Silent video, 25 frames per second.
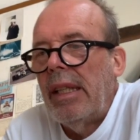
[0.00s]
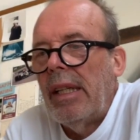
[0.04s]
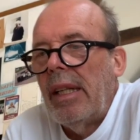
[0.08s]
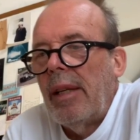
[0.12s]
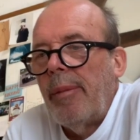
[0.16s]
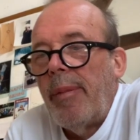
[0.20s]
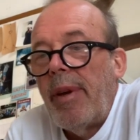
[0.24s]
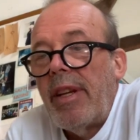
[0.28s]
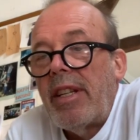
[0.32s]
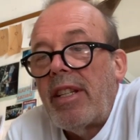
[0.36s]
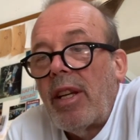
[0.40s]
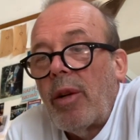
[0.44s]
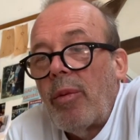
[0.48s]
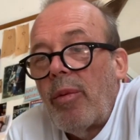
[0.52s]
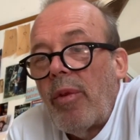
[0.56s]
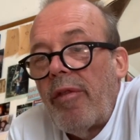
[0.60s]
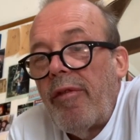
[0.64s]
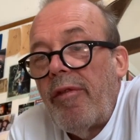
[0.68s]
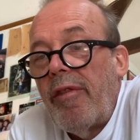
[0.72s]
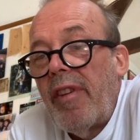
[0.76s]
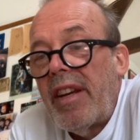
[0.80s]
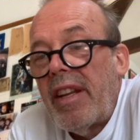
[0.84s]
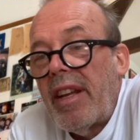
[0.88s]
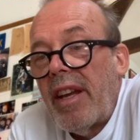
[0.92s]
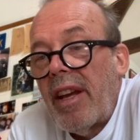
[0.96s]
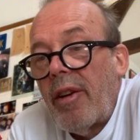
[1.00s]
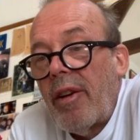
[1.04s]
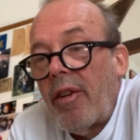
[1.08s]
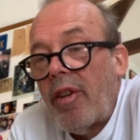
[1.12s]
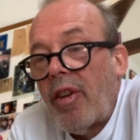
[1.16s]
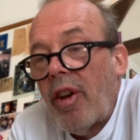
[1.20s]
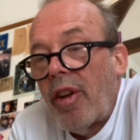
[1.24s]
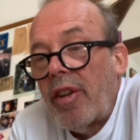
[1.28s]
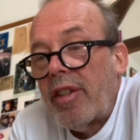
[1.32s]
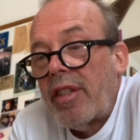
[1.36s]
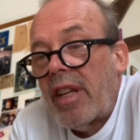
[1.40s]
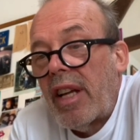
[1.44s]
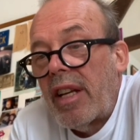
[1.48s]
Meeting with video
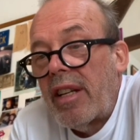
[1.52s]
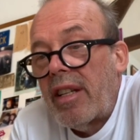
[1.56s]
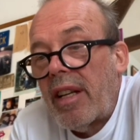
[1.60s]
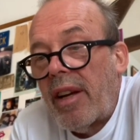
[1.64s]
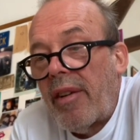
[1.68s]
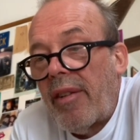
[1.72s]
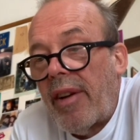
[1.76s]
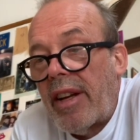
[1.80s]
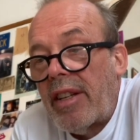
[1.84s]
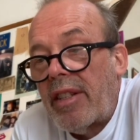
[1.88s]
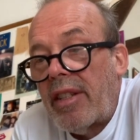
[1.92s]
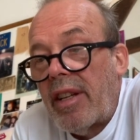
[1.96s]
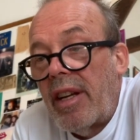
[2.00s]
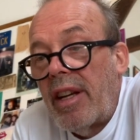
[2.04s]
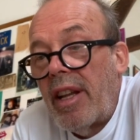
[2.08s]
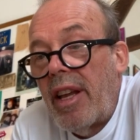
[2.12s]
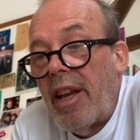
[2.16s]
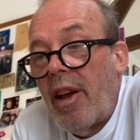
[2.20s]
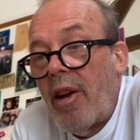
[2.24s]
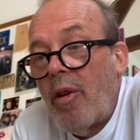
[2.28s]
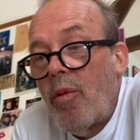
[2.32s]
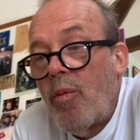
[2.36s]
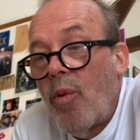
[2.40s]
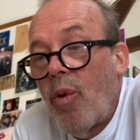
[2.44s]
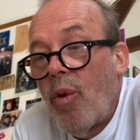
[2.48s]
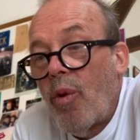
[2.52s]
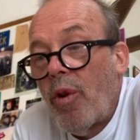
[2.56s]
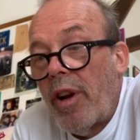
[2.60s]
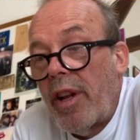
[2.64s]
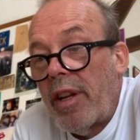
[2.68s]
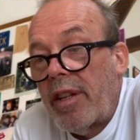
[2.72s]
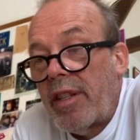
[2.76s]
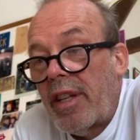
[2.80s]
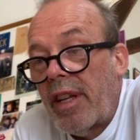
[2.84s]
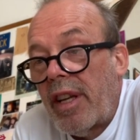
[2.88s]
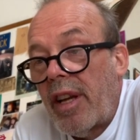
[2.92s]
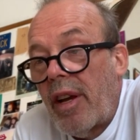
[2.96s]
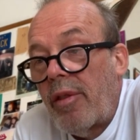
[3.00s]
content director Leo Warner
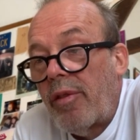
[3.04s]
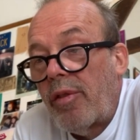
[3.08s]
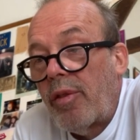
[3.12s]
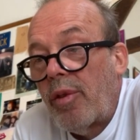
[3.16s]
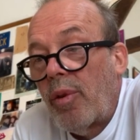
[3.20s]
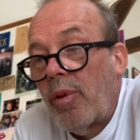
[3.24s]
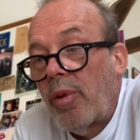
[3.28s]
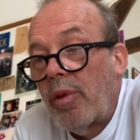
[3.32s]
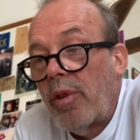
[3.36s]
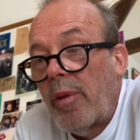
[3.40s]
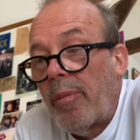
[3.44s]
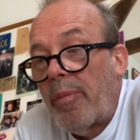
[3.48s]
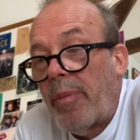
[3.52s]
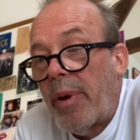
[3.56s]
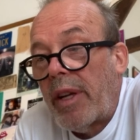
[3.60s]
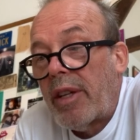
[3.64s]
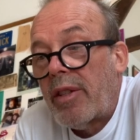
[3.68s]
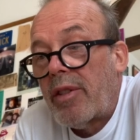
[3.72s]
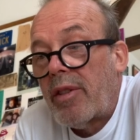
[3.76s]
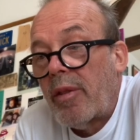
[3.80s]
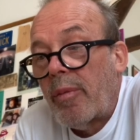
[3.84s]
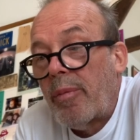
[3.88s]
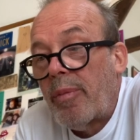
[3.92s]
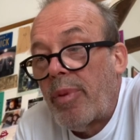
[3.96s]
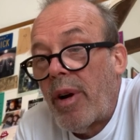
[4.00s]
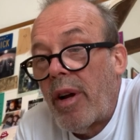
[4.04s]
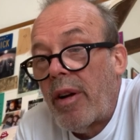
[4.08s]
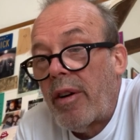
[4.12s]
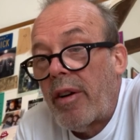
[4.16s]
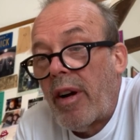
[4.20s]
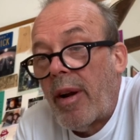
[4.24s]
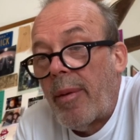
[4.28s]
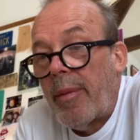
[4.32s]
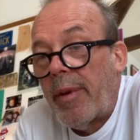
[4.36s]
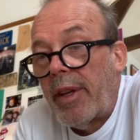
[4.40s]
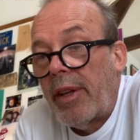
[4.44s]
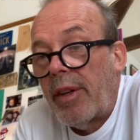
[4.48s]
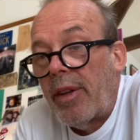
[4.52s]
to go through all the pixel
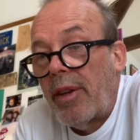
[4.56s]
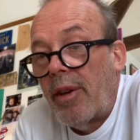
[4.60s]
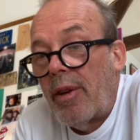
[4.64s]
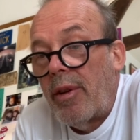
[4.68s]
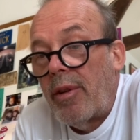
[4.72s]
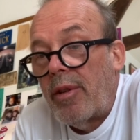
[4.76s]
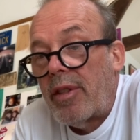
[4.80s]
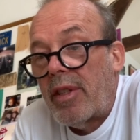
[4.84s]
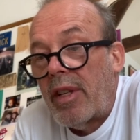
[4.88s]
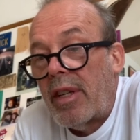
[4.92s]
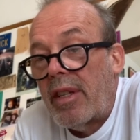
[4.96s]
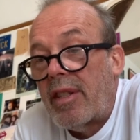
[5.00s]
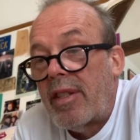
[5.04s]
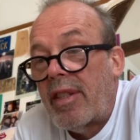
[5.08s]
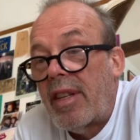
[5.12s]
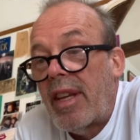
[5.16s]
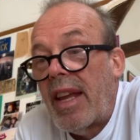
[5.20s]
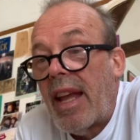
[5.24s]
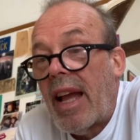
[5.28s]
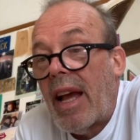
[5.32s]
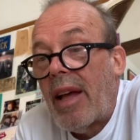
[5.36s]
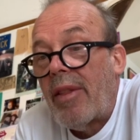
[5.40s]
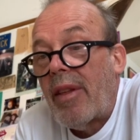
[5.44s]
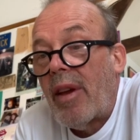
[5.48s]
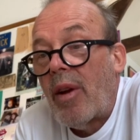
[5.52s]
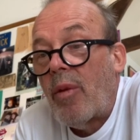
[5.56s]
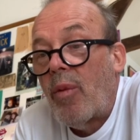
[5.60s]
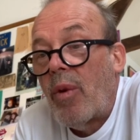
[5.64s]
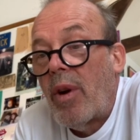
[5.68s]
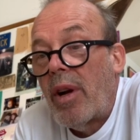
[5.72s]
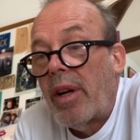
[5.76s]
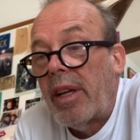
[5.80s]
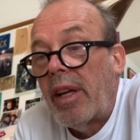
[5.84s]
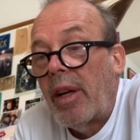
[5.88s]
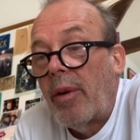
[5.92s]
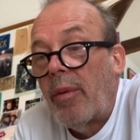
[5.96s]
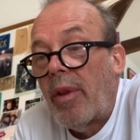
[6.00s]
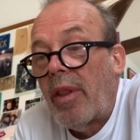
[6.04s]
programming cues and see how they're
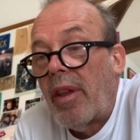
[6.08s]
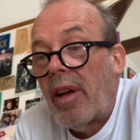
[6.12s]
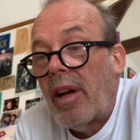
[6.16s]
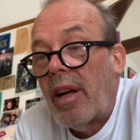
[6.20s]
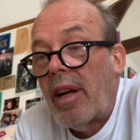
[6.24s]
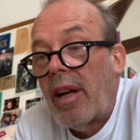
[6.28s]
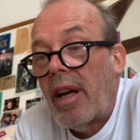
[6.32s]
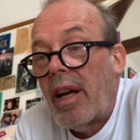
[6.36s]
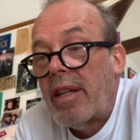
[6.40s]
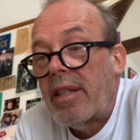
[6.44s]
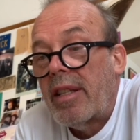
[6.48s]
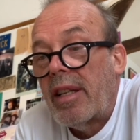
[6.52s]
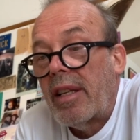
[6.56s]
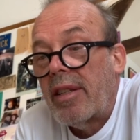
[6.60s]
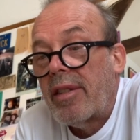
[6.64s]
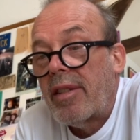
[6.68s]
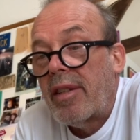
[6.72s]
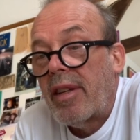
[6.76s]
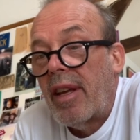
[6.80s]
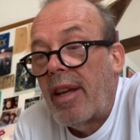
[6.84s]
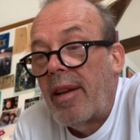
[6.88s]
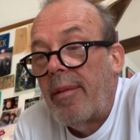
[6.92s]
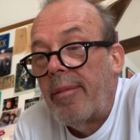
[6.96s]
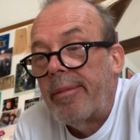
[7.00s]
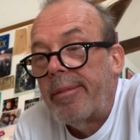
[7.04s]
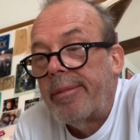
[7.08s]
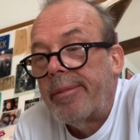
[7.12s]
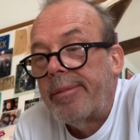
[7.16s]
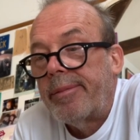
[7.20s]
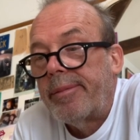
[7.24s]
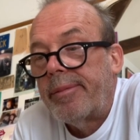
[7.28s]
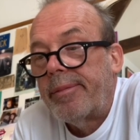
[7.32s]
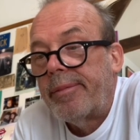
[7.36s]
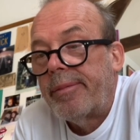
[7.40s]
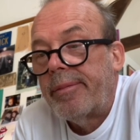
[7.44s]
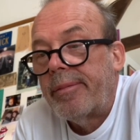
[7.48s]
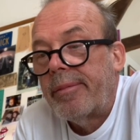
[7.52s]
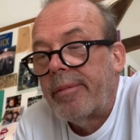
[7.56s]
working with our lighting scheme.
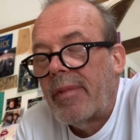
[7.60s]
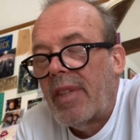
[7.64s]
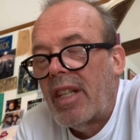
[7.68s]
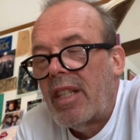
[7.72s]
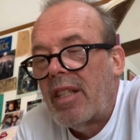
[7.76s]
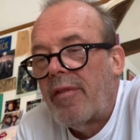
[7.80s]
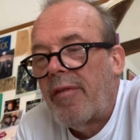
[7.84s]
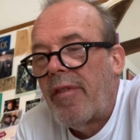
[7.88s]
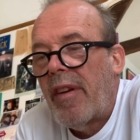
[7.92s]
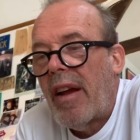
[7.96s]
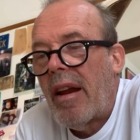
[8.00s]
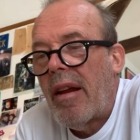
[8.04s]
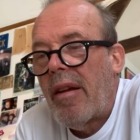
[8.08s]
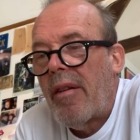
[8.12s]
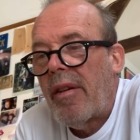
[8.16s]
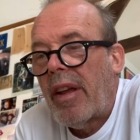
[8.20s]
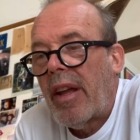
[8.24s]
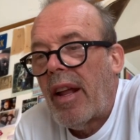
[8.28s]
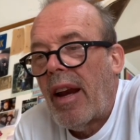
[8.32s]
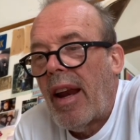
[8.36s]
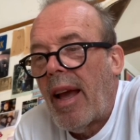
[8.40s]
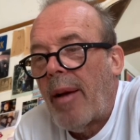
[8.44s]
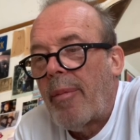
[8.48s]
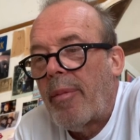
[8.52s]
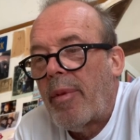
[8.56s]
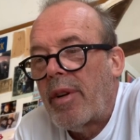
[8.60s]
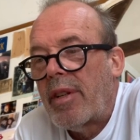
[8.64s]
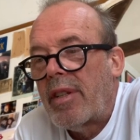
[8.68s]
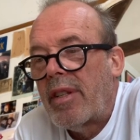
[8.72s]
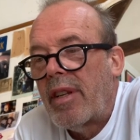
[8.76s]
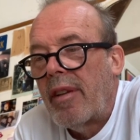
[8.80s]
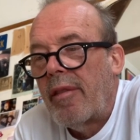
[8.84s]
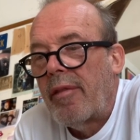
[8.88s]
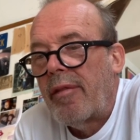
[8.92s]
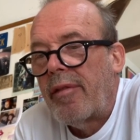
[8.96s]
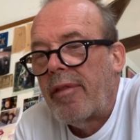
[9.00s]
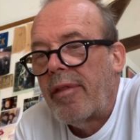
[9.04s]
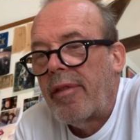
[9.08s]
He's very collaborative.